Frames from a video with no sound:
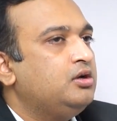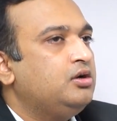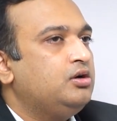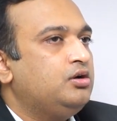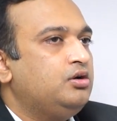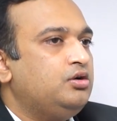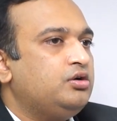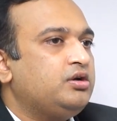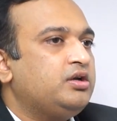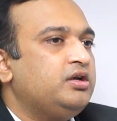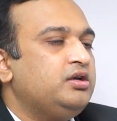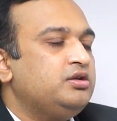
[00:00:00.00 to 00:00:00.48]

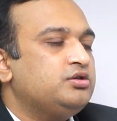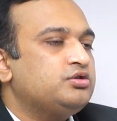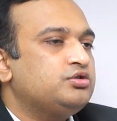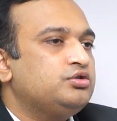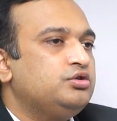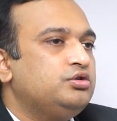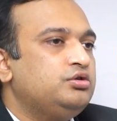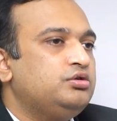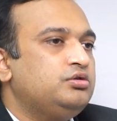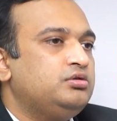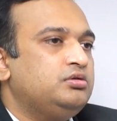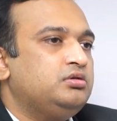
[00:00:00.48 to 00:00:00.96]
Okay,
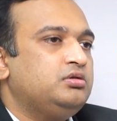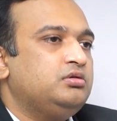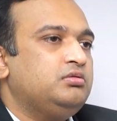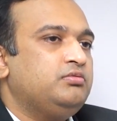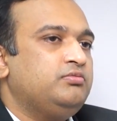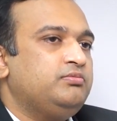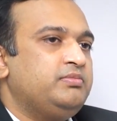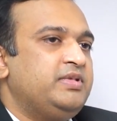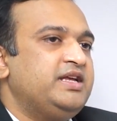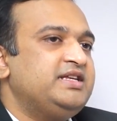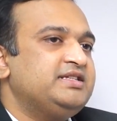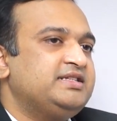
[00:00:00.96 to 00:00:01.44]
so
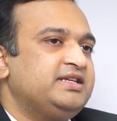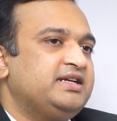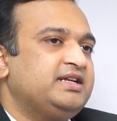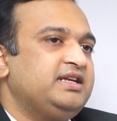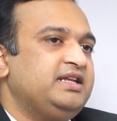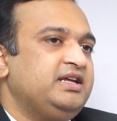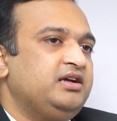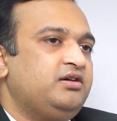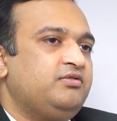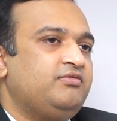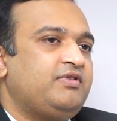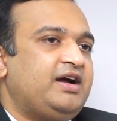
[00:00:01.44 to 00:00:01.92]

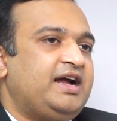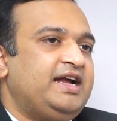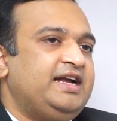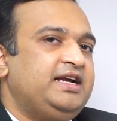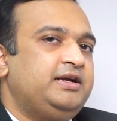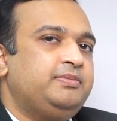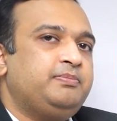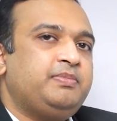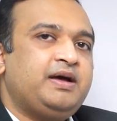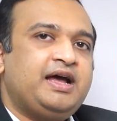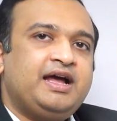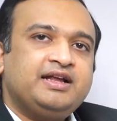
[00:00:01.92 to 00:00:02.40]
basically a
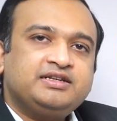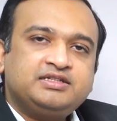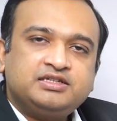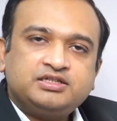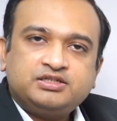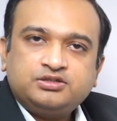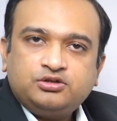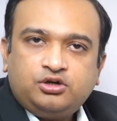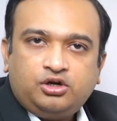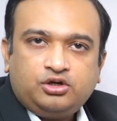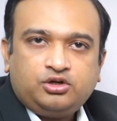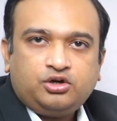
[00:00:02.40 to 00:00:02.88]
white patch
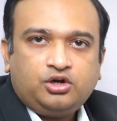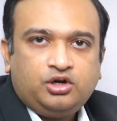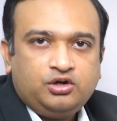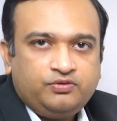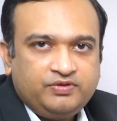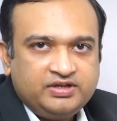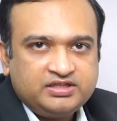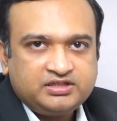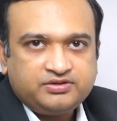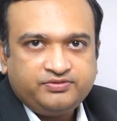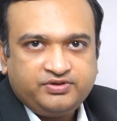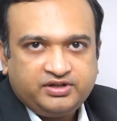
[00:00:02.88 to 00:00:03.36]
is not
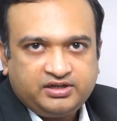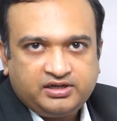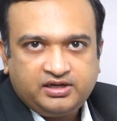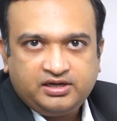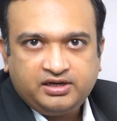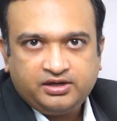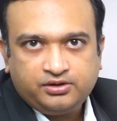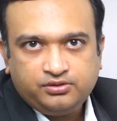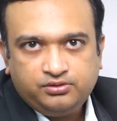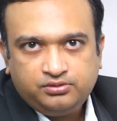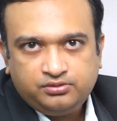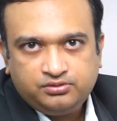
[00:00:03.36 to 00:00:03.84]
always a
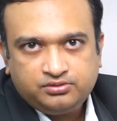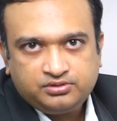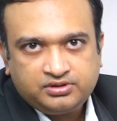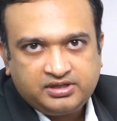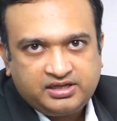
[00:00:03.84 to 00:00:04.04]
vitiligo.